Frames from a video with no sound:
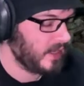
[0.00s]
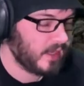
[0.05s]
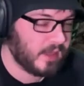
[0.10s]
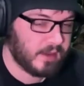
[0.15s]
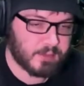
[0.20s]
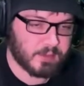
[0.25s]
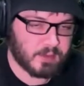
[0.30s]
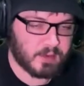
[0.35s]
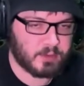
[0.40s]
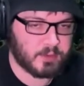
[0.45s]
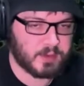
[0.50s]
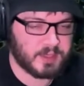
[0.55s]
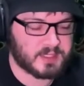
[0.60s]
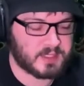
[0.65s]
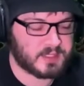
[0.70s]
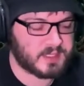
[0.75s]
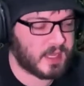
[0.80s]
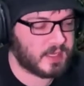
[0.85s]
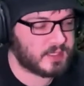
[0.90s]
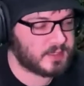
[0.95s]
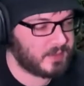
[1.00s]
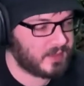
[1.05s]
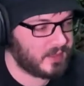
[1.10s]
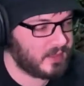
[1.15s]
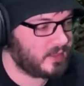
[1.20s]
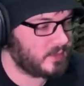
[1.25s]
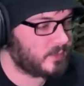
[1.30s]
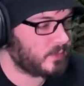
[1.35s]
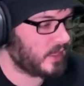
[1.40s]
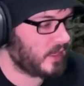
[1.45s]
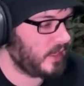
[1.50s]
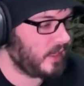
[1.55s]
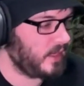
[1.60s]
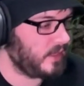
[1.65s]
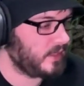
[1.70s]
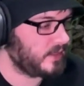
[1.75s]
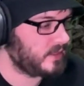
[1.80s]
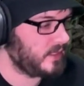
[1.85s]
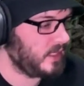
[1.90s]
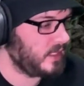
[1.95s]
for an increased attack speed is what
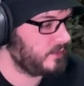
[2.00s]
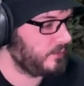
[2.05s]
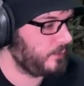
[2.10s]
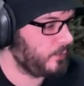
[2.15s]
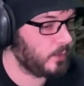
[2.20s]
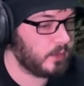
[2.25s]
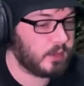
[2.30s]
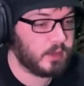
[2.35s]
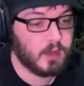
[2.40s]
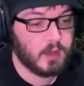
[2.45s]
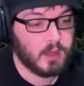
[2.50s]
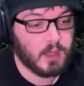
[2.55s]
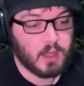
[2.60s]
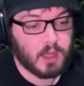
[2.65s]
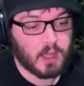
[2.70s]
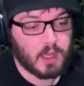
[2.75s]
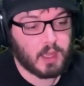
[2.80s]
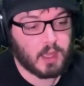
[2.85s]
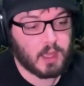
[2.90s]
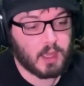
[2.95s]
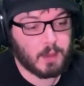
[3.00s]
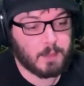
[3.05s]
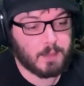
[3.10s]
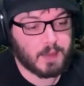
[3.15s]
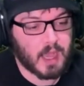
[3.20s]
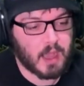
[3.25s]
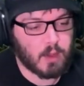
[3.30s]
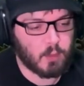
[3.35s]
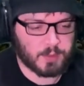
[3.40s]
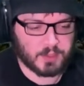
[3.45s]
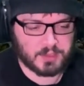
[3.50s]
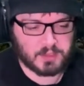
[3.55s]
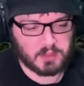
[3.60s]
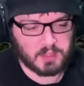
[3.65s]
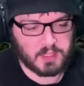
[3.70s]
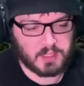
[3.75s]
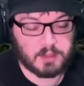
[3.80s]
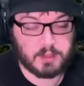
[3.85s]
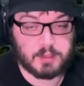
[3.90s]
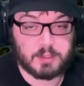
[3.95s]
IAS stands for. I will put the
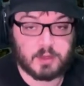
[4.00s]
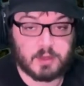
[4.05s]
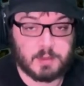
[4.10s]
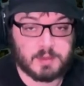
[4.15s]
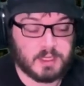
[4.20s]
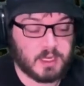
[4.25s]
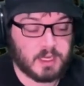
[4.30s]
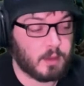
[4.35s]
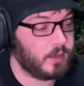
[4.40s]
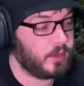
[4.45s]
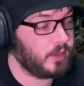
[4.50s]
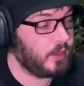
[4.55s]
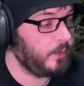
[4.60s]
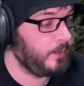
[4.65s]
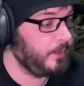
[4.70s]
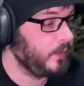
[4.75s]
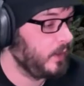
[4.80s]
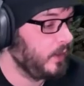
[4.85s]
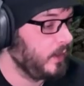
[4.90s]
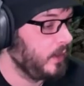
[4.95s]
link in the description down below.